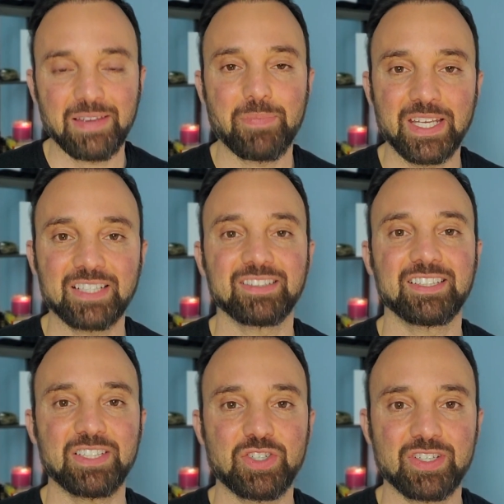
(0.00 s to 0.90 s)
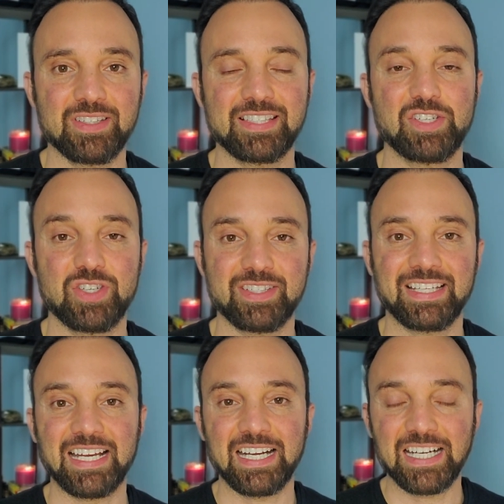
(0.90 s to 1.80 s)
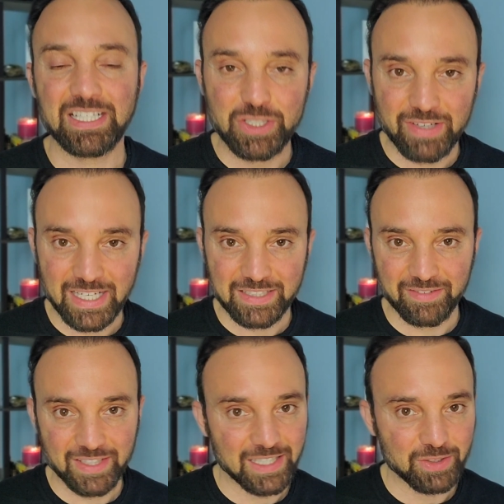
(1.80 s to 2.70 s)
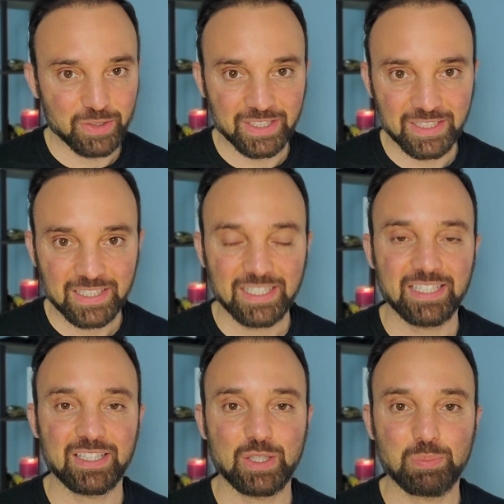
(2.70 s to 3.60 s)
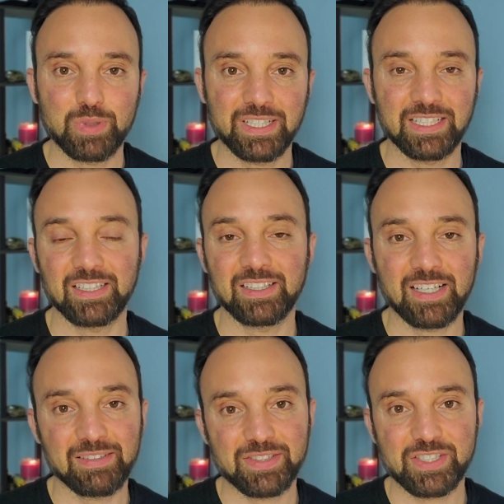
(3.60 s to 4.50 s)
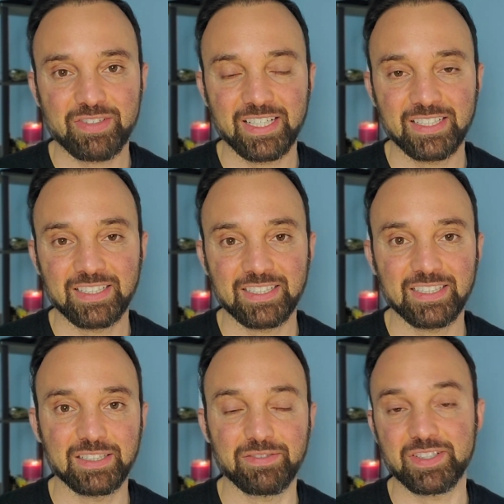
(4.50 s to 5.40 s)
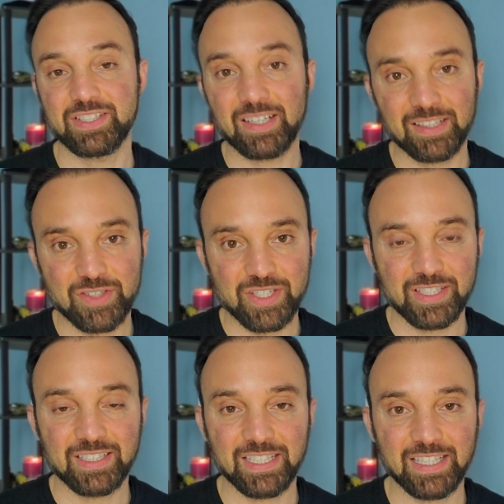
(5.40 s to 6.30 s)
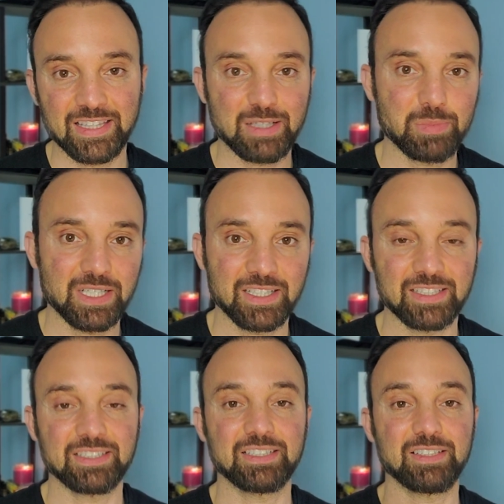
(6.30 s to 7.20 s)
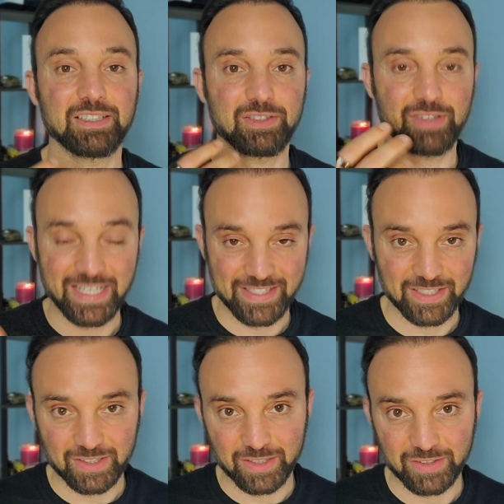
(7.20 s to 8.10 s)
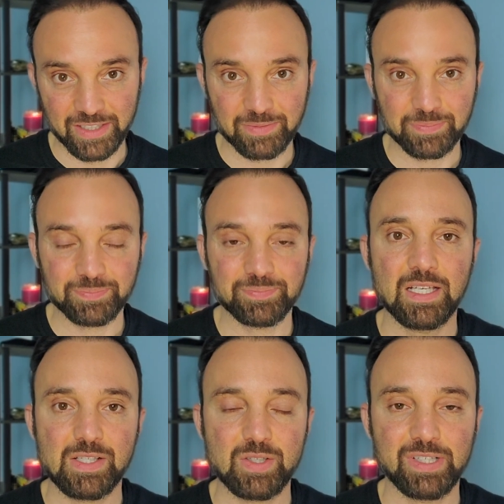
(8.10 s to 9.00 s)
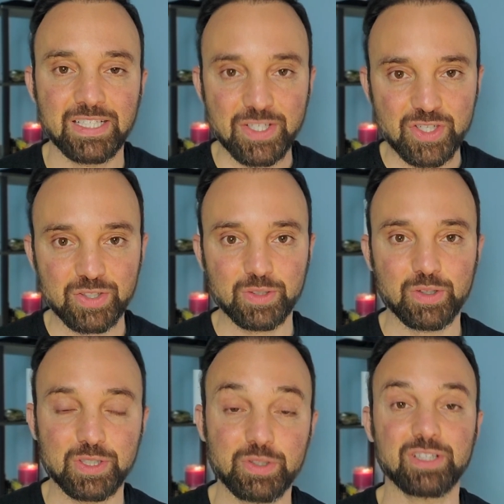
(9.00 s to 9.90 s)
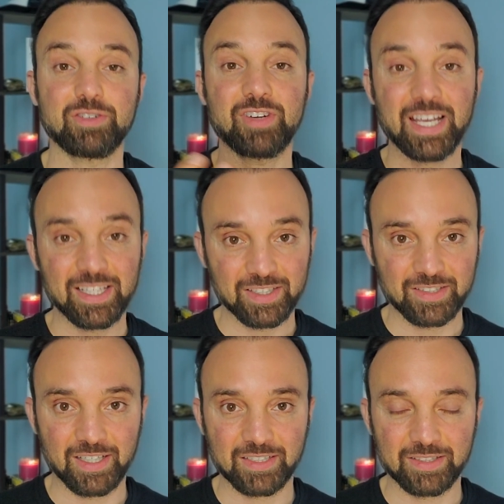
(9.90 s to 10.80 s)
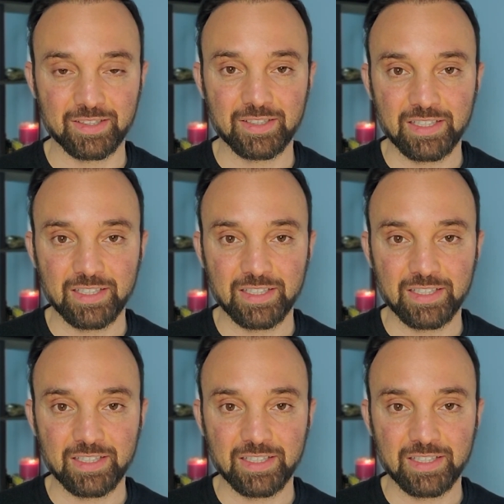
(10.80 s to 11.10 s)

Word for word: medical conditions such as an underactive thyroid, that are putting a lot of strain on your physiology and thereby raising your heart rate. So in addition to going to your regular doctor,